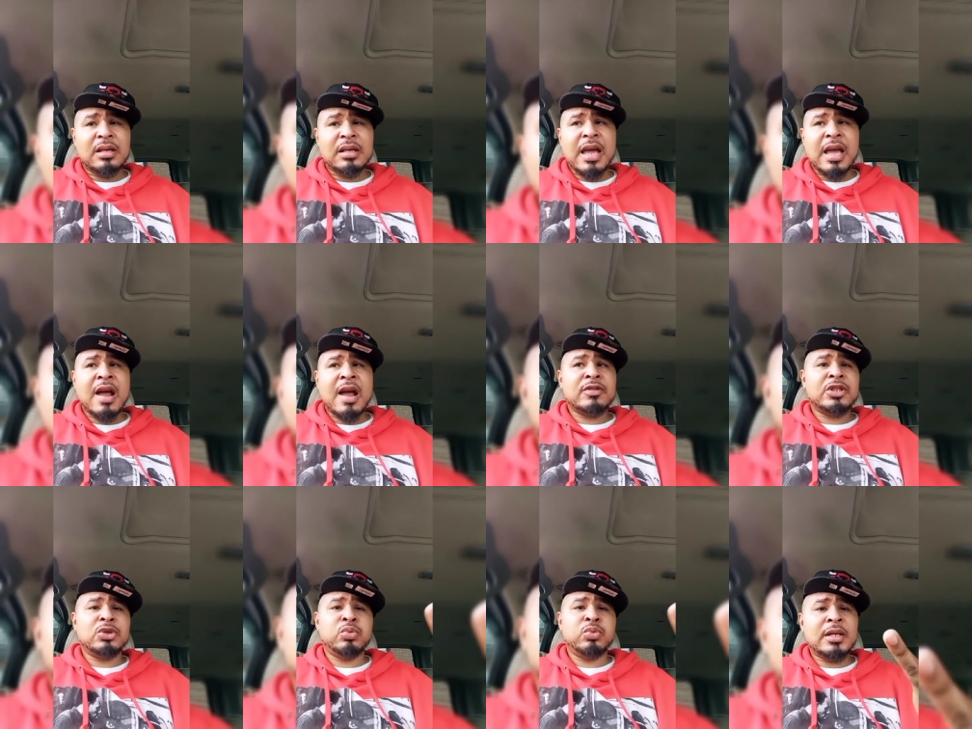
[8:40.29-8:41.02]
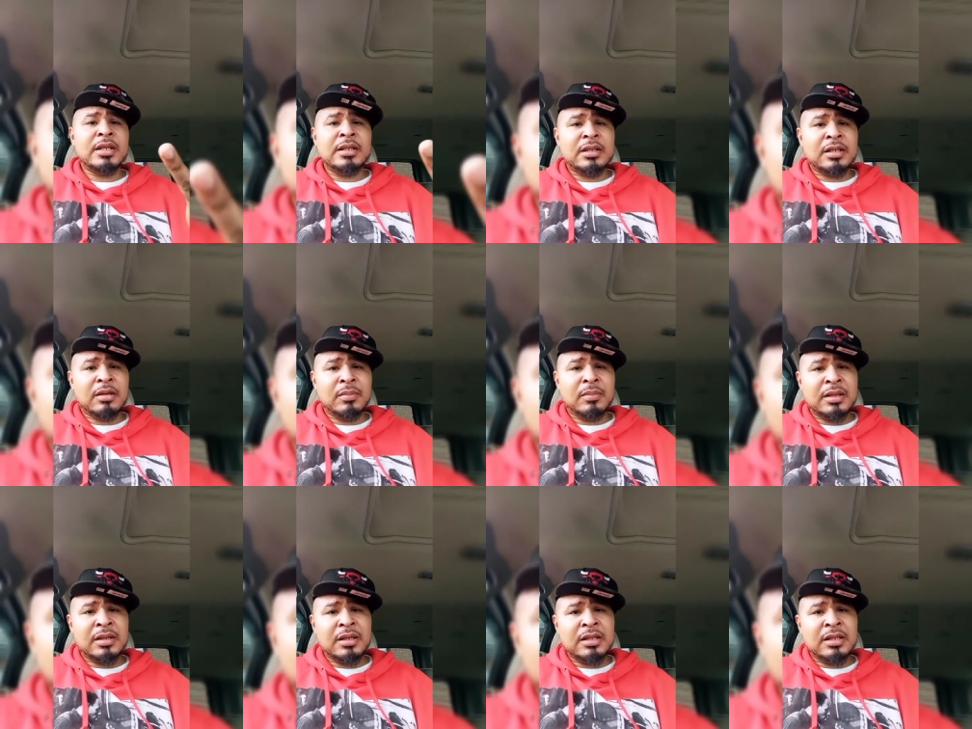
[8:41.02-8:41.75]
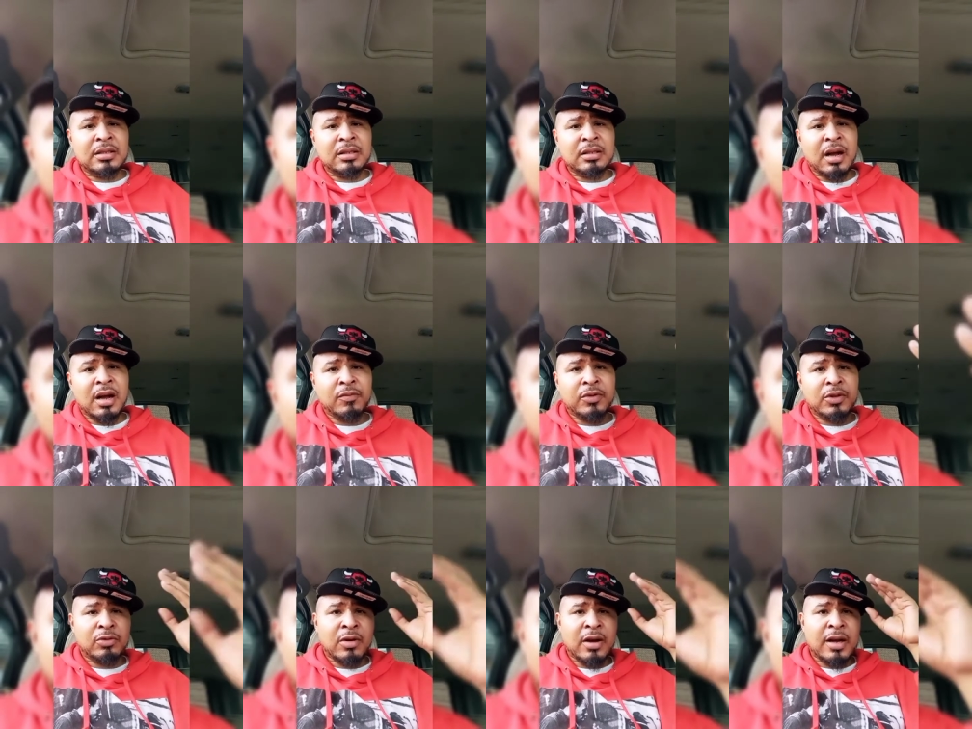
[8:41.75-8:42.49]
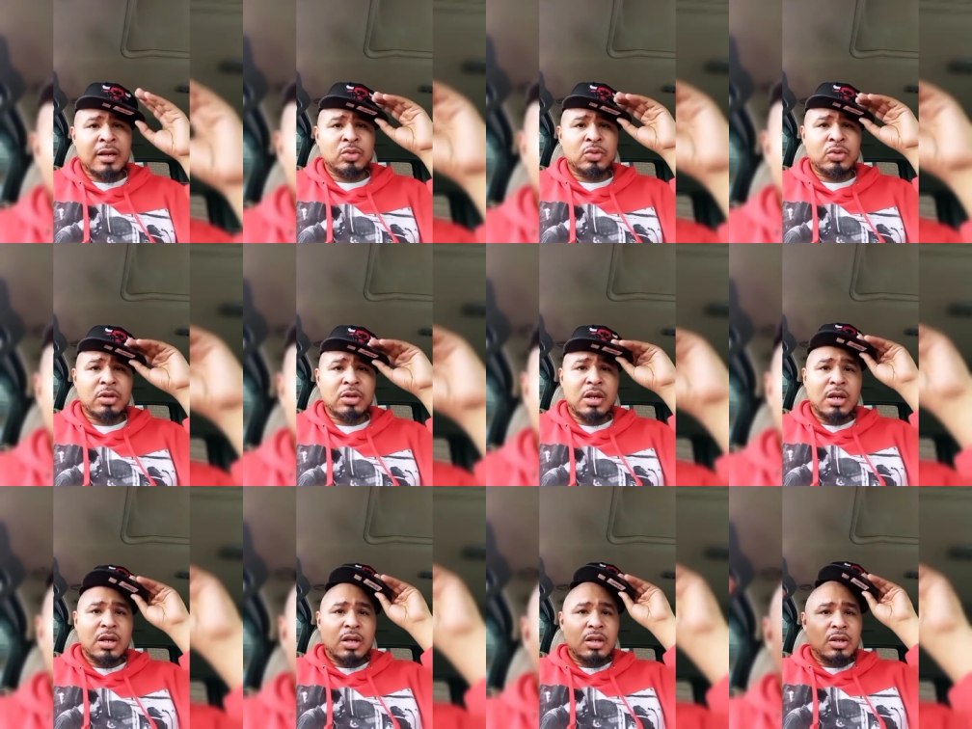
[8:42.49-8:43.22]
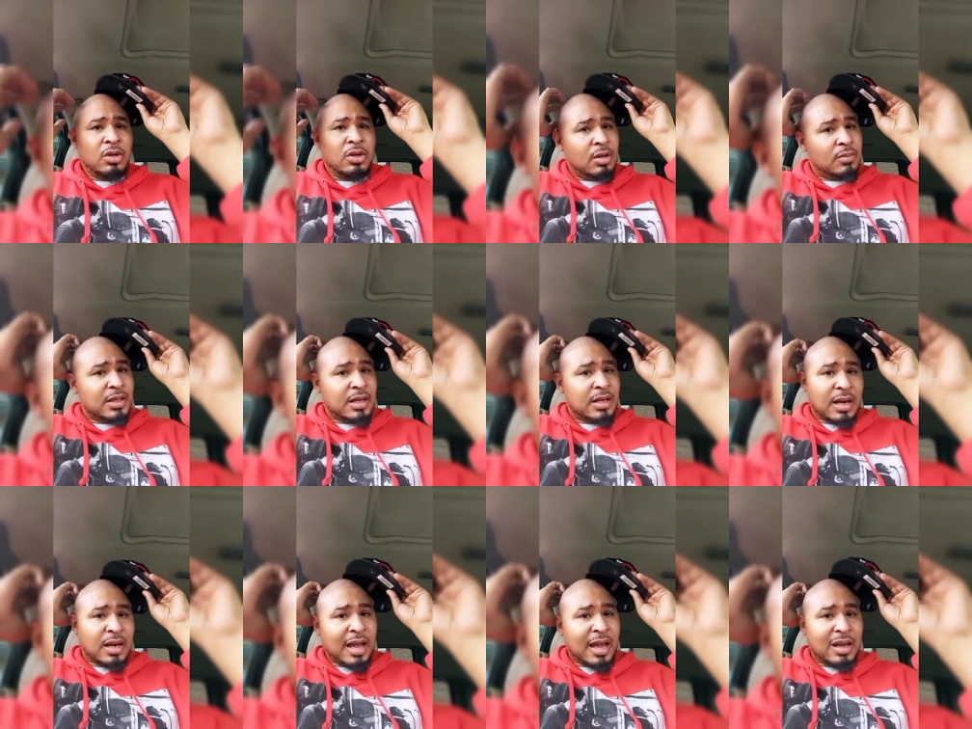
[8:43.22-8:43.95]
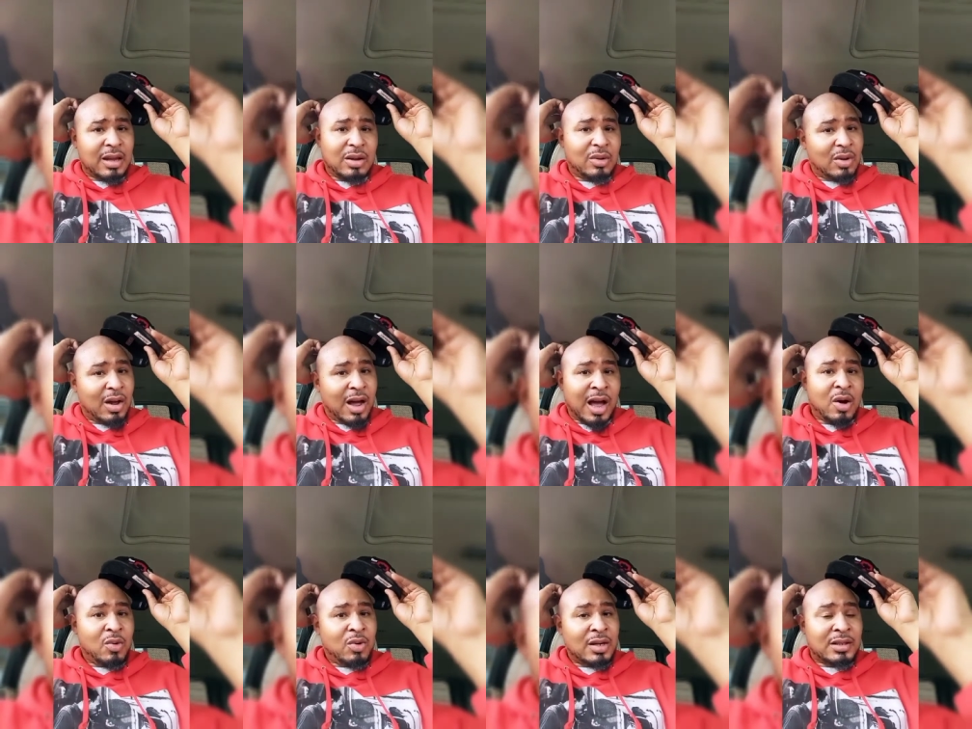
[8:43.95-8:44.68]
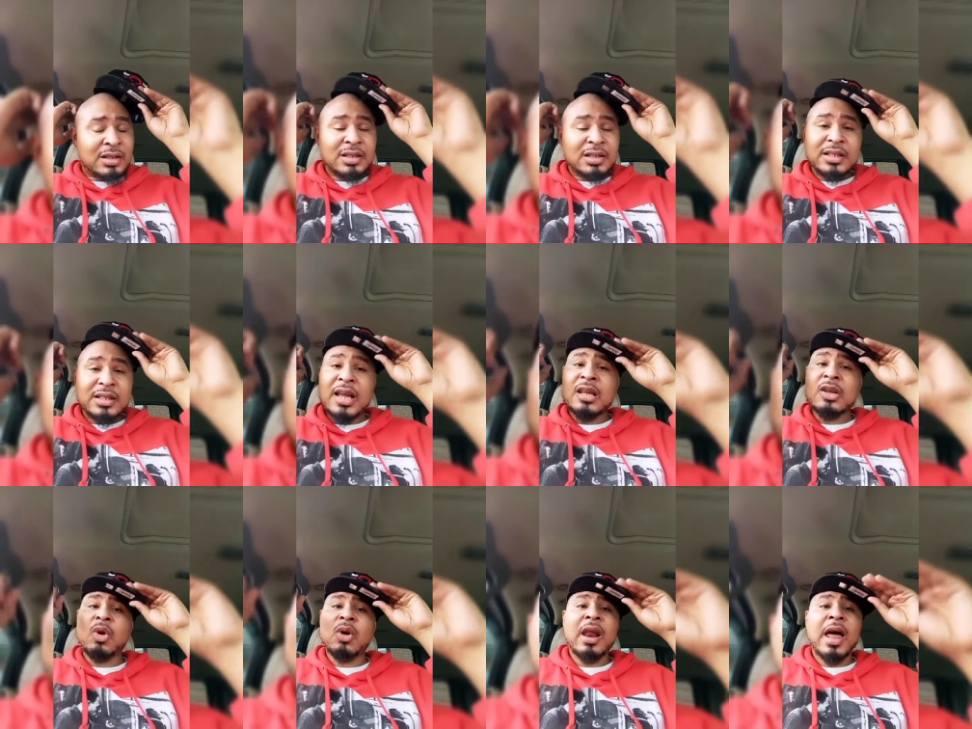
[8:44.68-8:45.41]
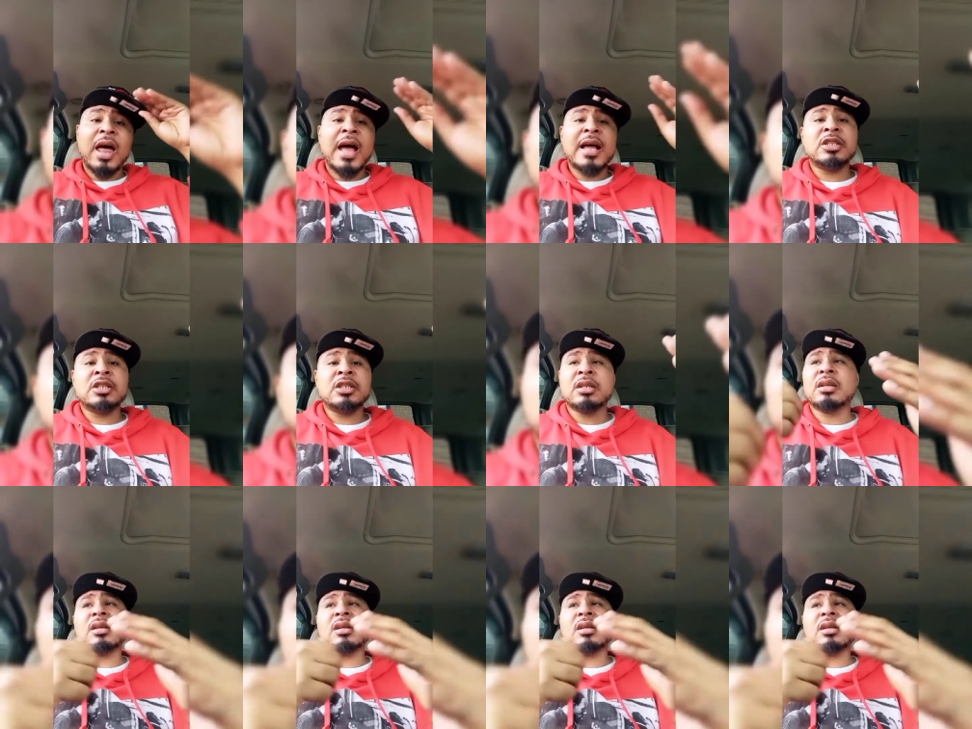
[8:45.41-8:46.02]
He averaged 20 something in the Eastern Conference Finals. You know what I'm saying? Like, I don't understand your logic.